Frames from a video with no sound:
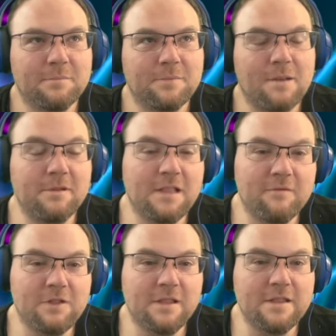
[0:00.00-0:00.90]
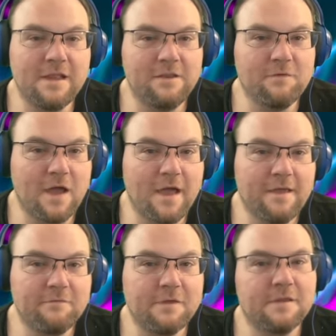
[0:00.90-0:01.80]
probably level at
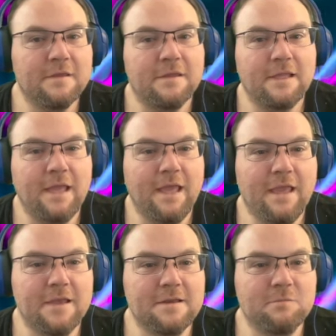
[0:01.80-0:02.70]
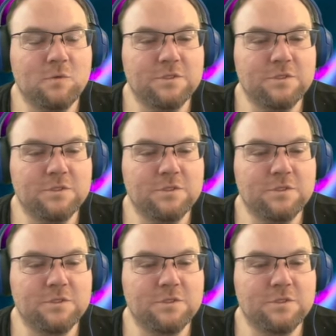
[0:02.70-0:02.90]
95, and